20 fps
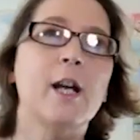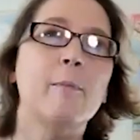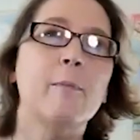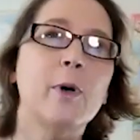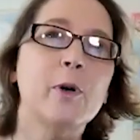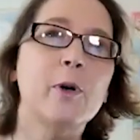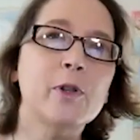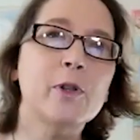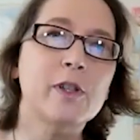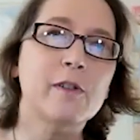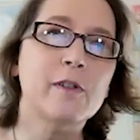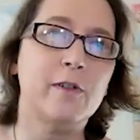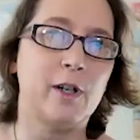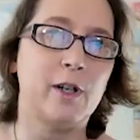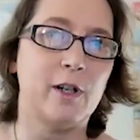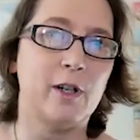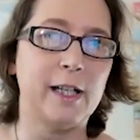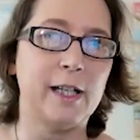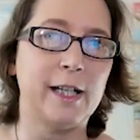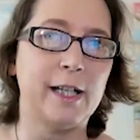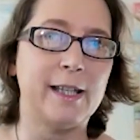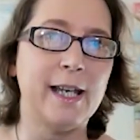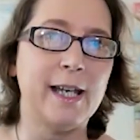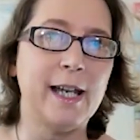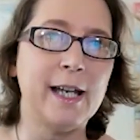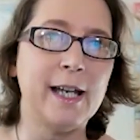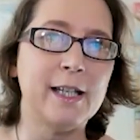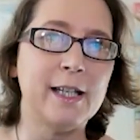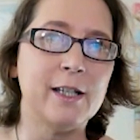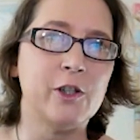Most of all, at the
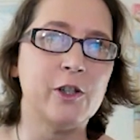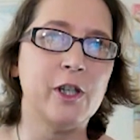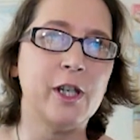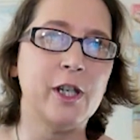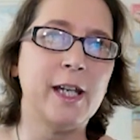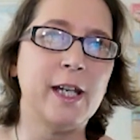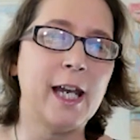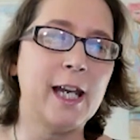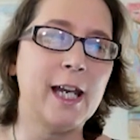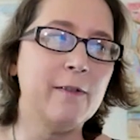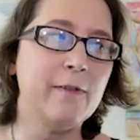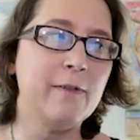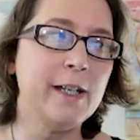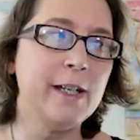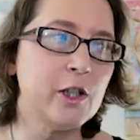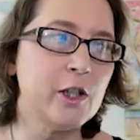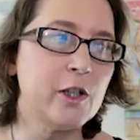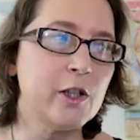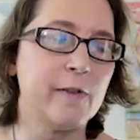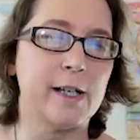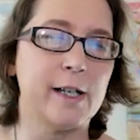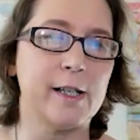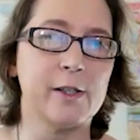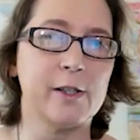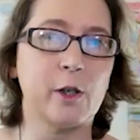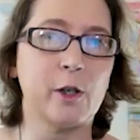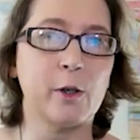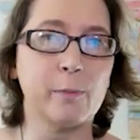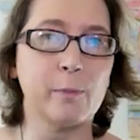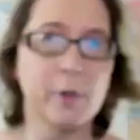end, she gave each of us
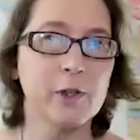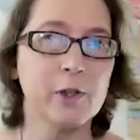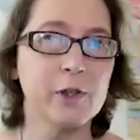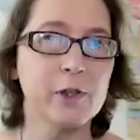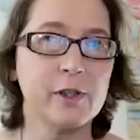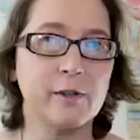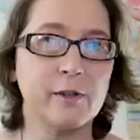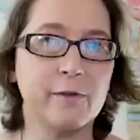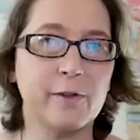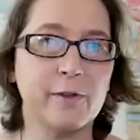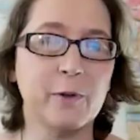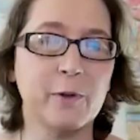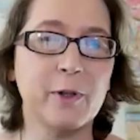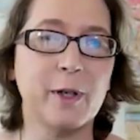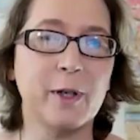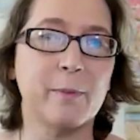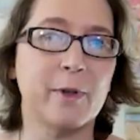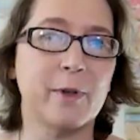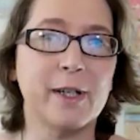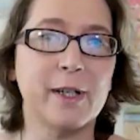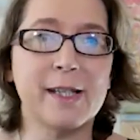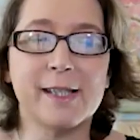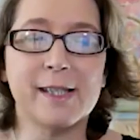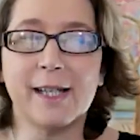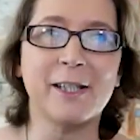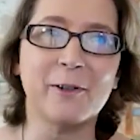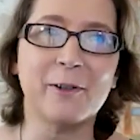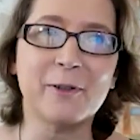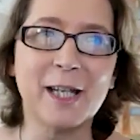her personal phone number and said,